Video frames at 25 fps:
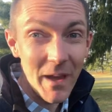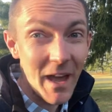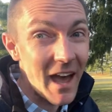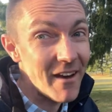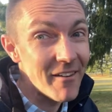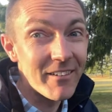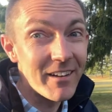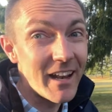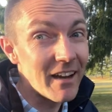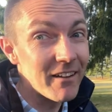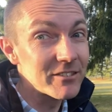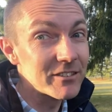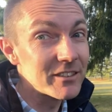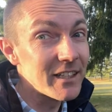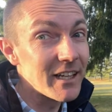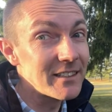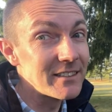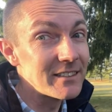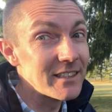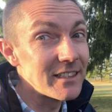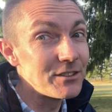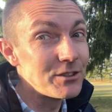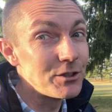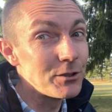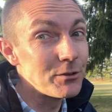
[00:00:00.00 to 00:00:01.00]
We haven't
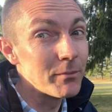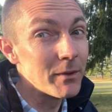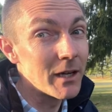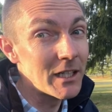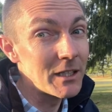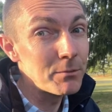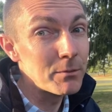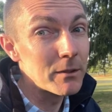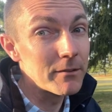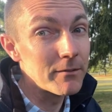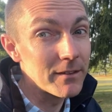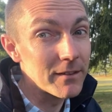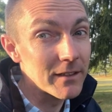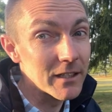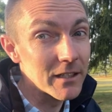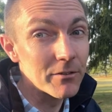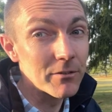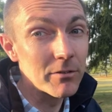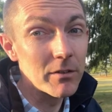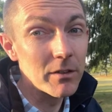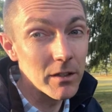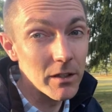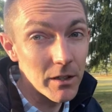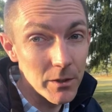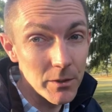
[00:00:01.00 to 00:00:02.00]
advertised that too much, but if you
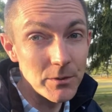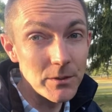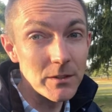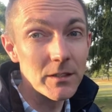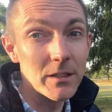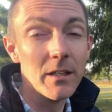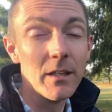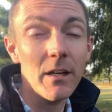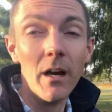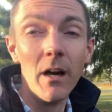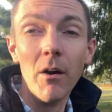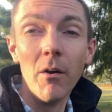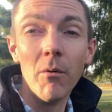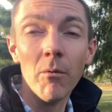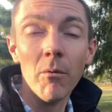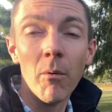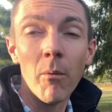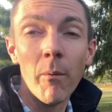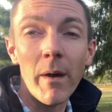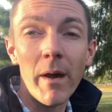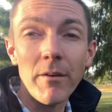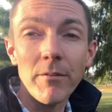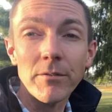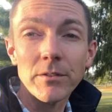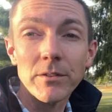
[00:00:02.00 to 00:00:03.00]
live close, we'll
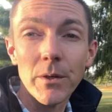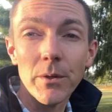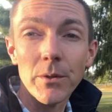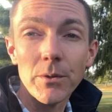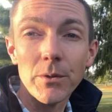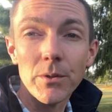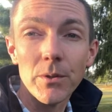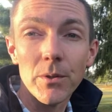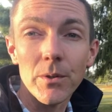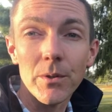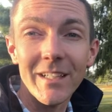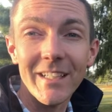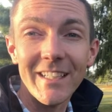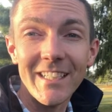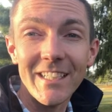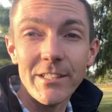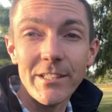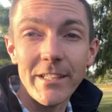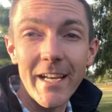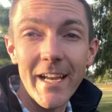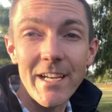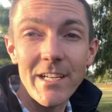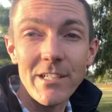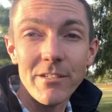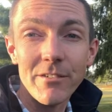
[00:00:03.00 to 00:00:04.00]
waive social
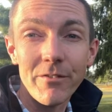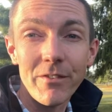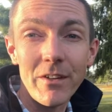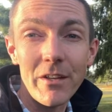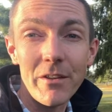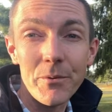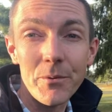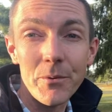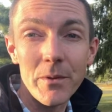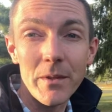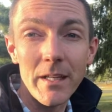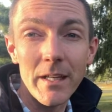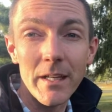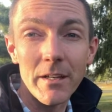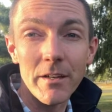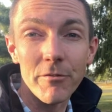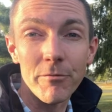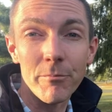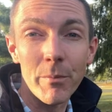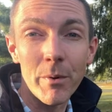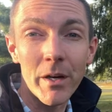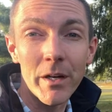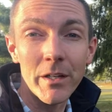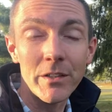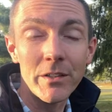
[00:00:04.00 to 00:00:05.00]
initiation fee through the end of
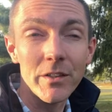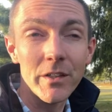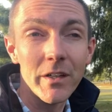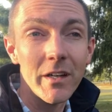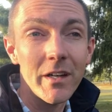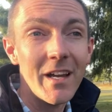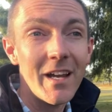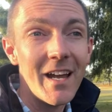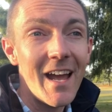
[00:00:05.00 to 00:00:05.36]
March.